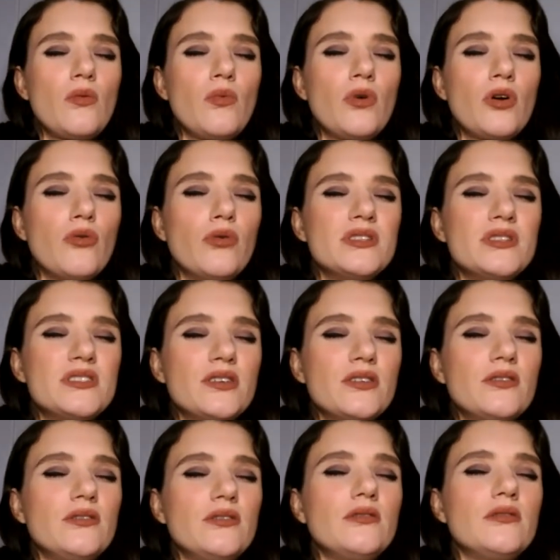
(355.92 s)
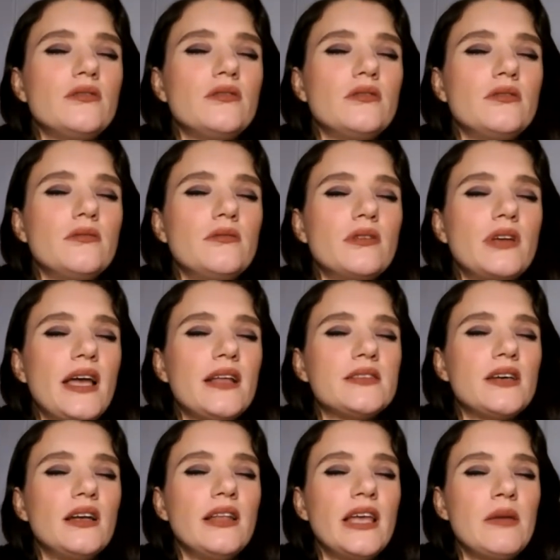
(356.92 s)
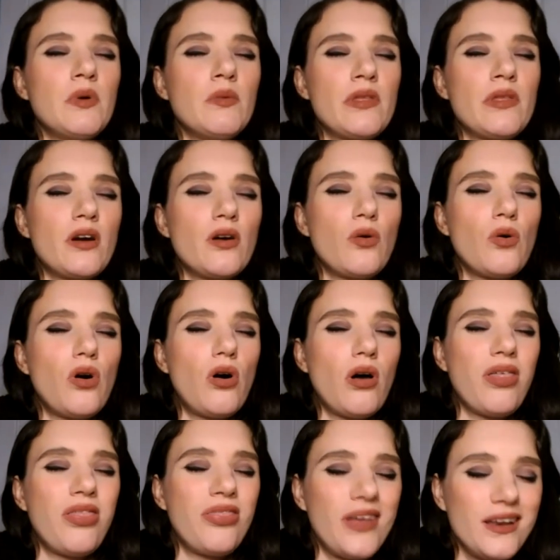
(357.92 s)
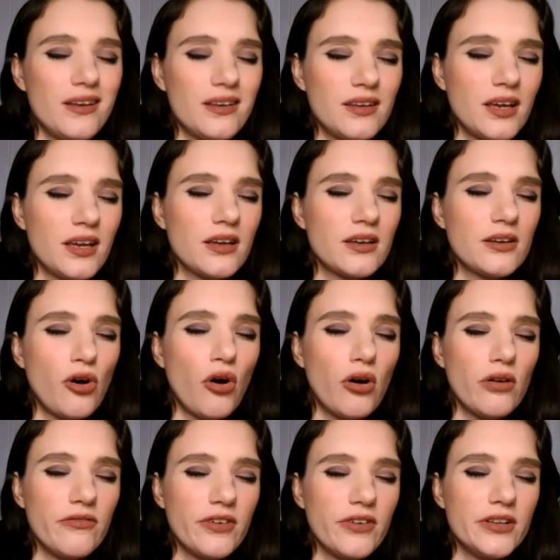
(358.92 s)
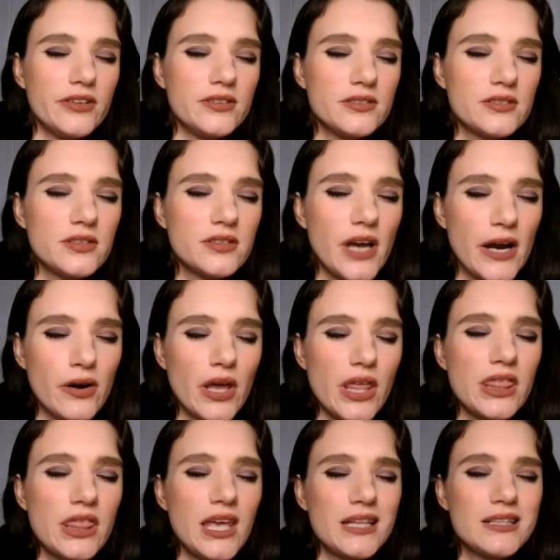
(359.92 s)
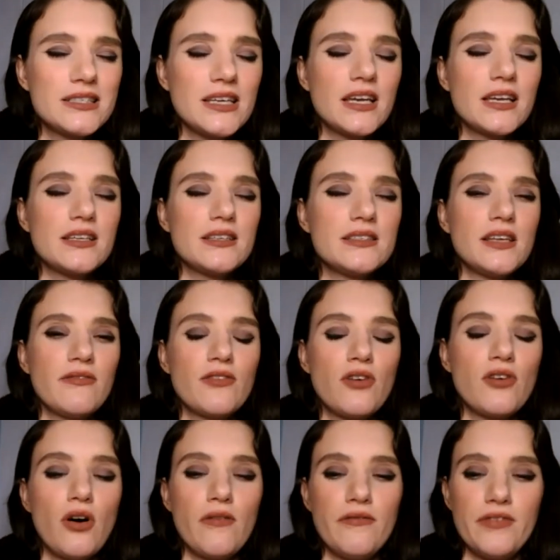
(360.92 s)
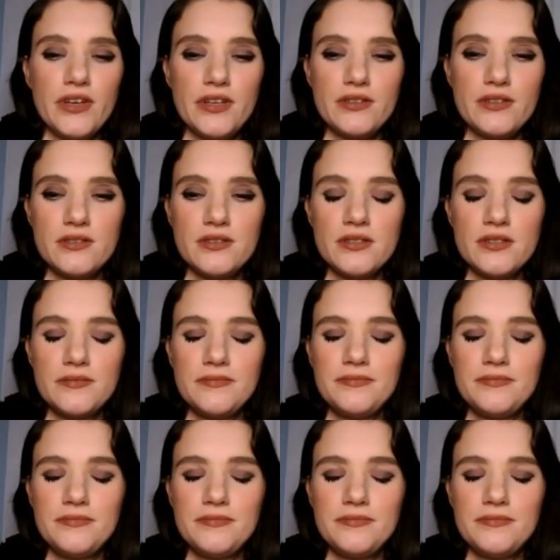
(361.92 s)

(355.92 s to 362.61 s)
We're going to get into alignment with our authentic confidence, our authentic self-confidence.